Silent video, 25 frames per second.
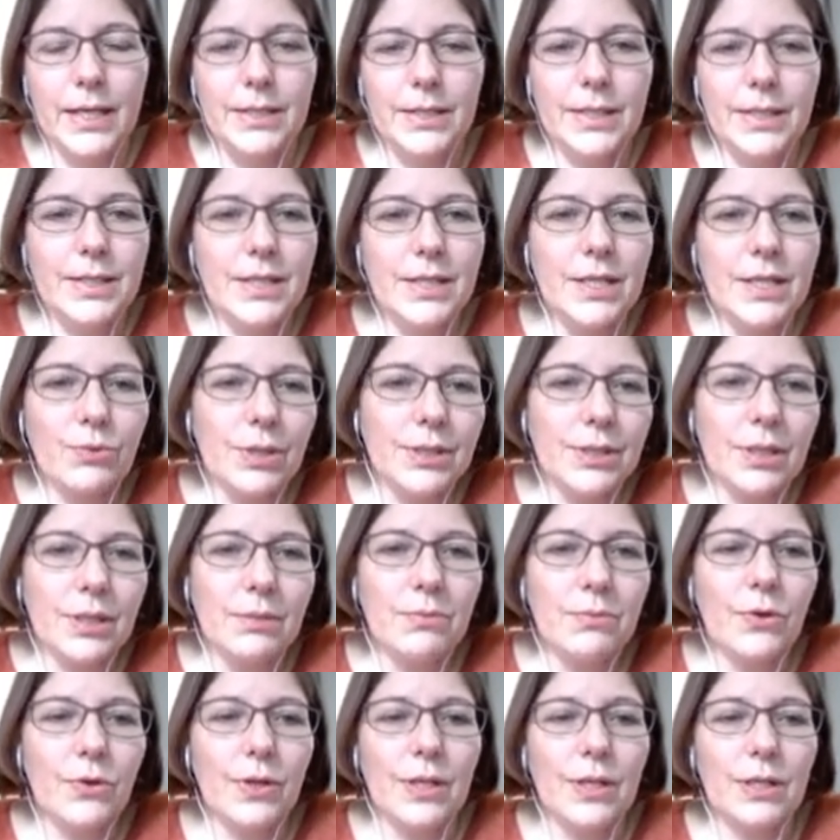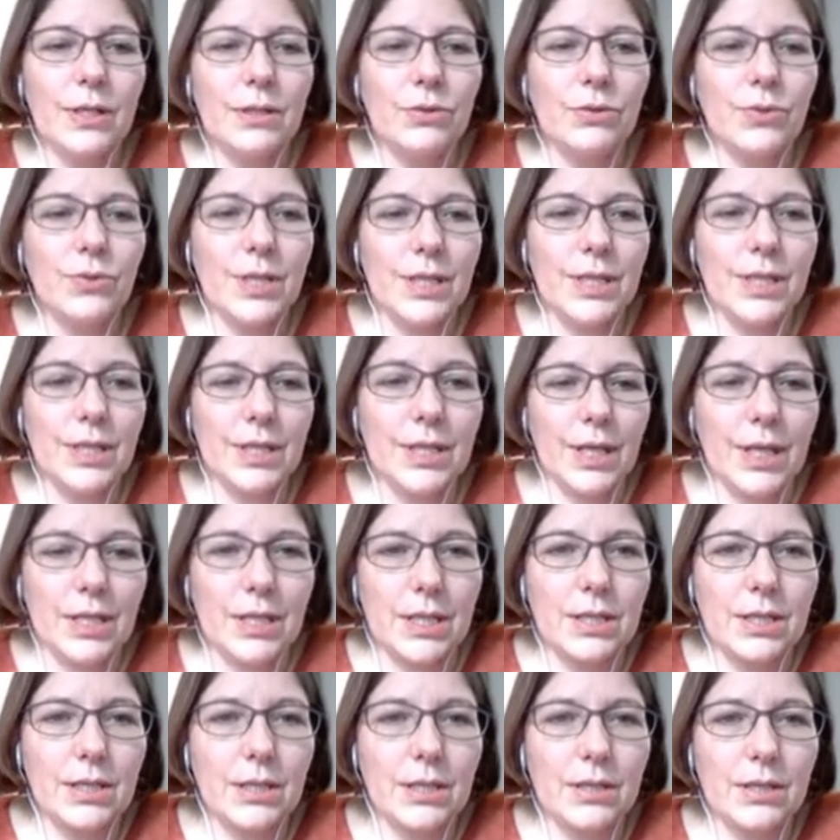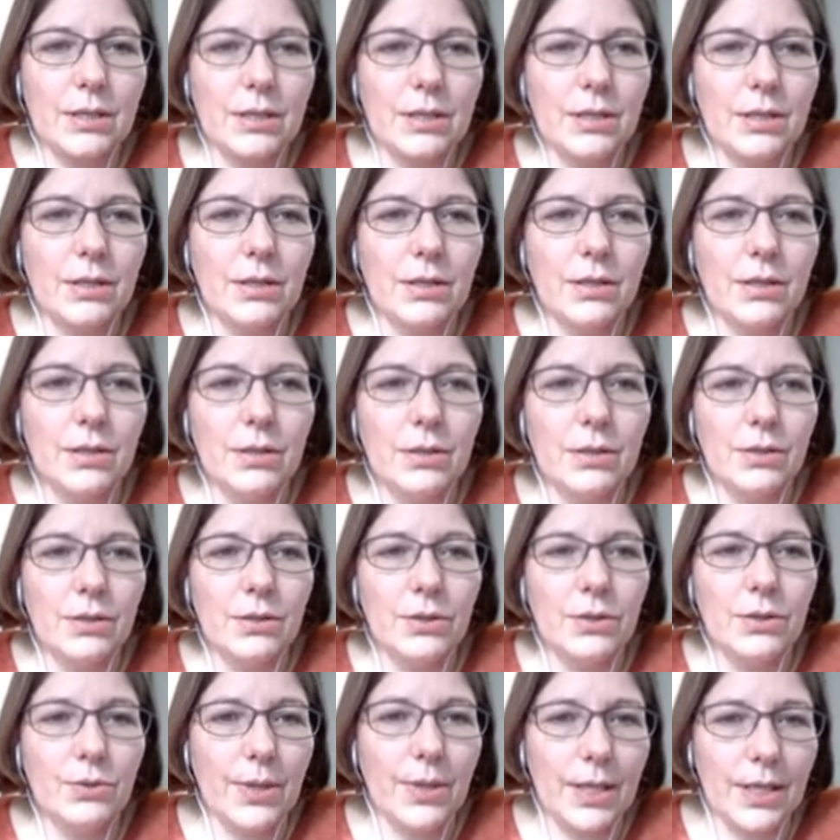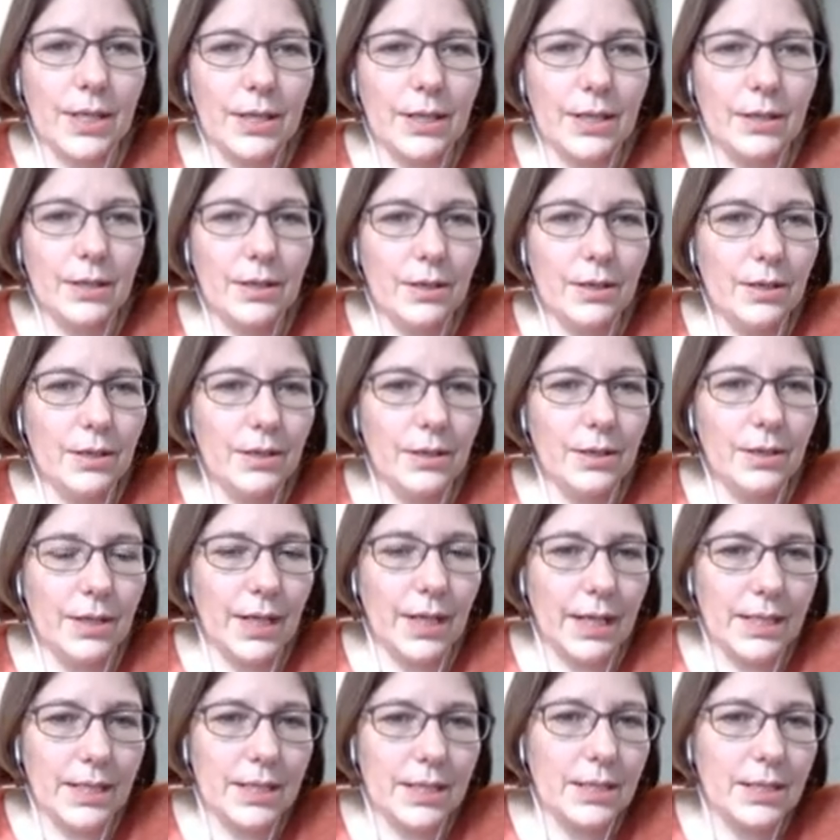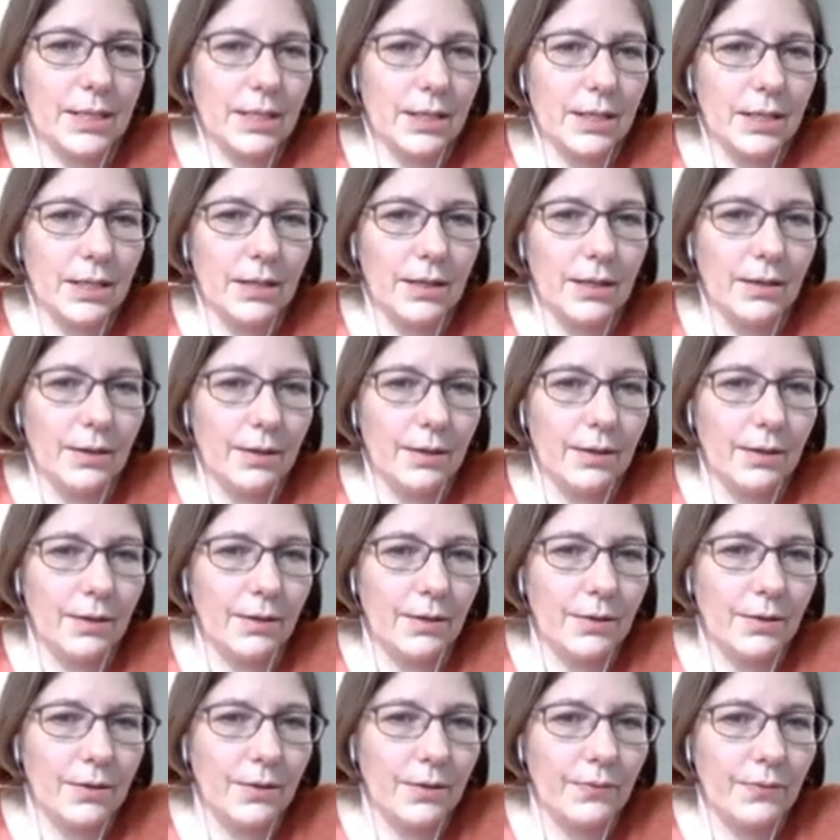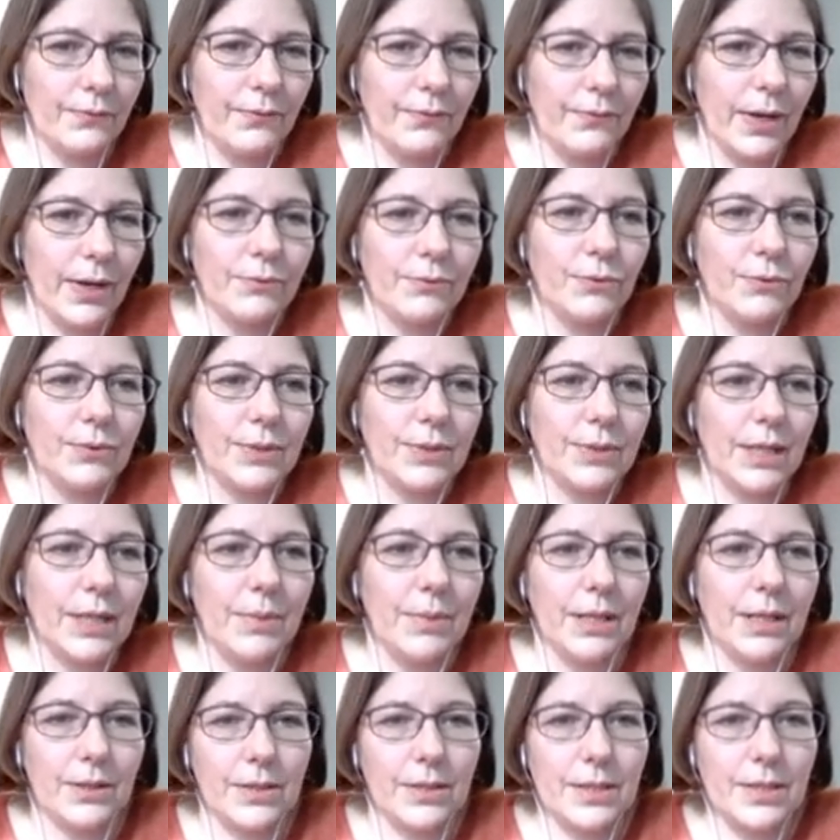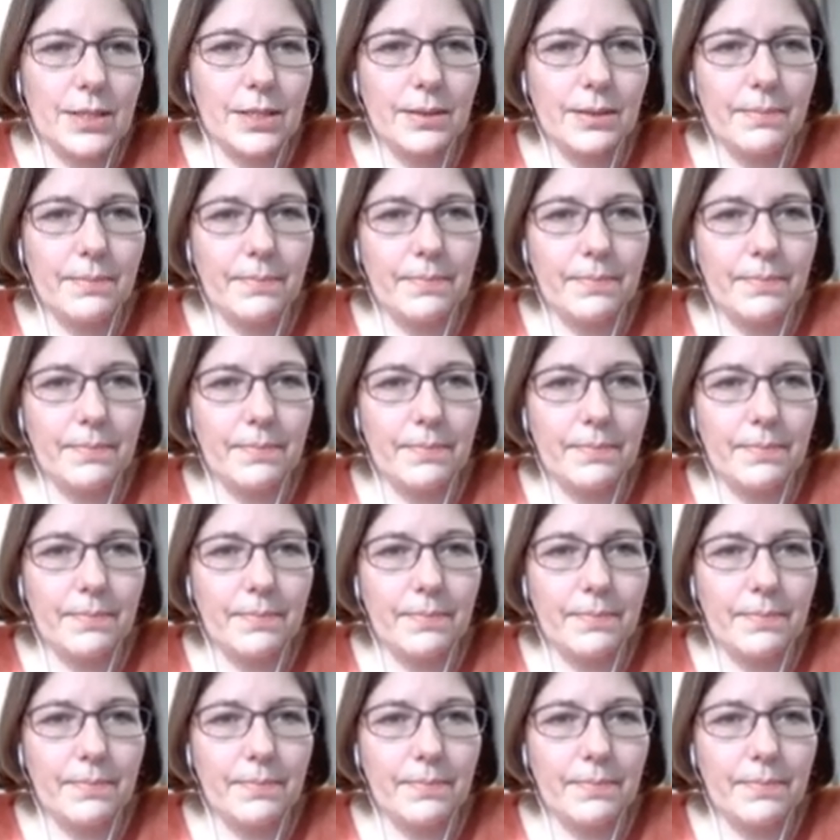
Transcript: This is what I'm going to discuss during the next 5 to 10 minutes.